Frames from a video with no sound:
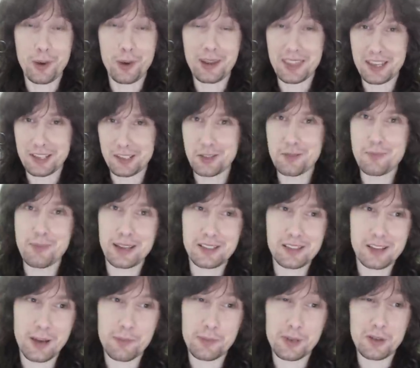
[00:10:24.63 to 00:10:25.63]
when they do
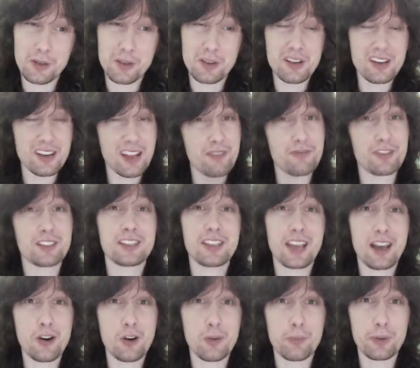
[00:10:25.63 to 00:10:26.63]
mess up, you can never
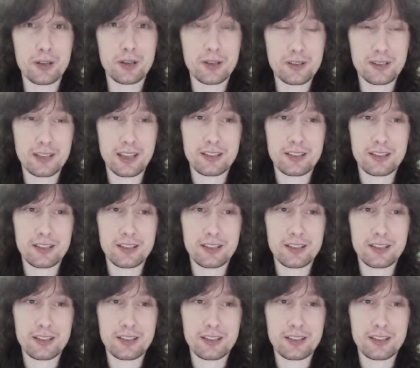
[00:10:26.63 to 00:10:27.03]
tell because